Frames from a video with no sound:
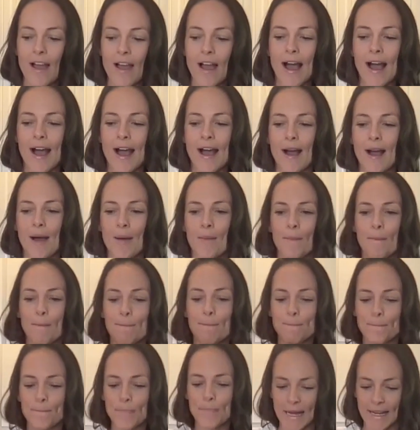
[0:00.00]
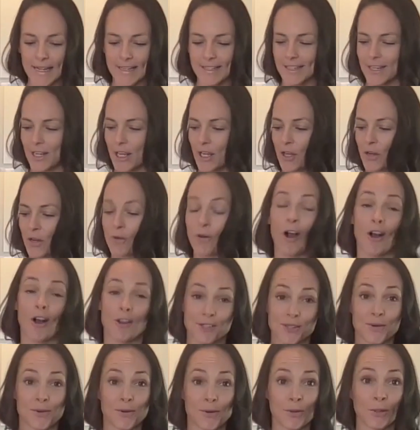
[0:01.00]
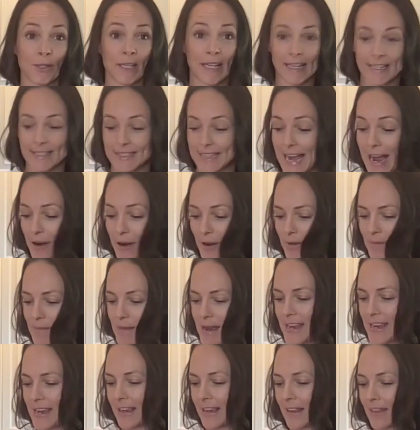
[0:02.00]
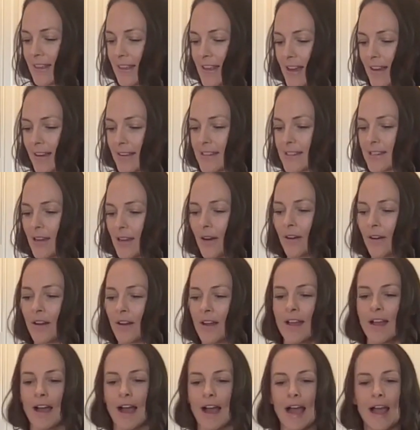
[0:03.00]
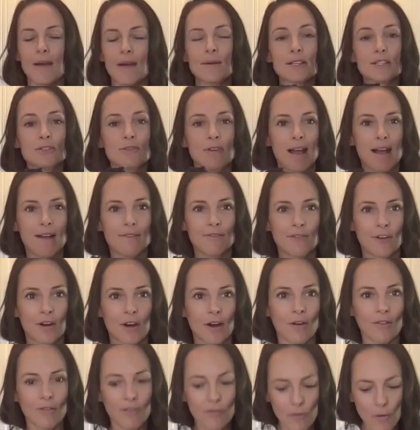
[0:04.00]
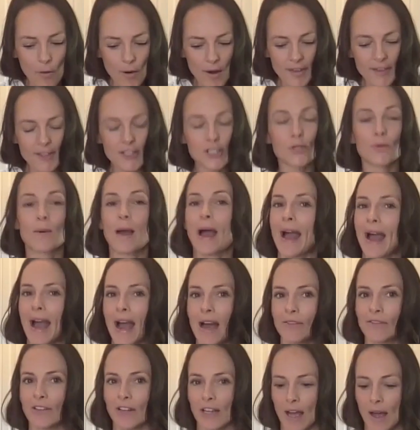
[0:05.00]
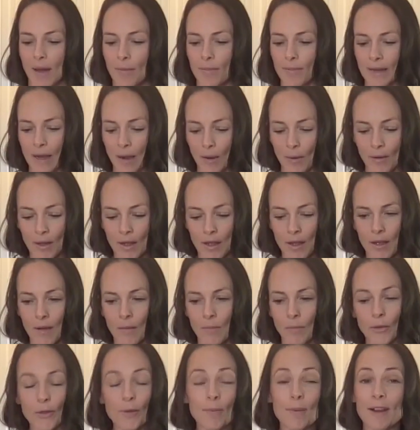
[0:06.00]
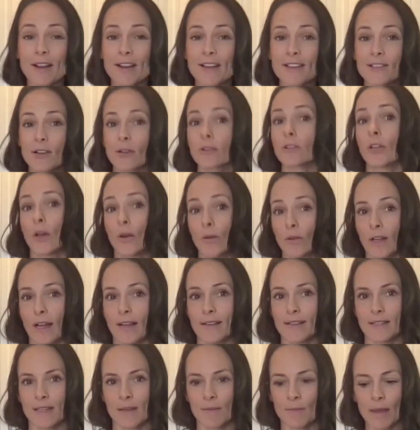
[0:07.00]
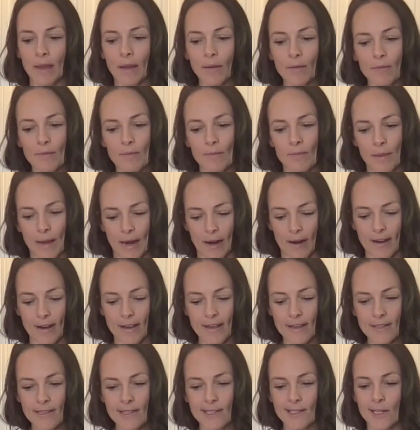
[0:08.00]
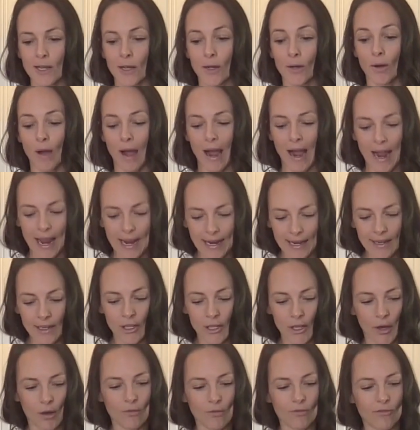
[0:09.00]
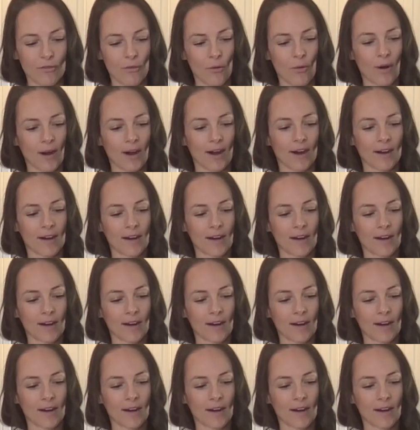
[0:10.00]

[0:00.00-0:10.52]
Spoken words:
but you're also cooling it down and making it thick. So I always grab for a fourth to a half a cup. Now, blueberries are low glycemic berries, so I can go for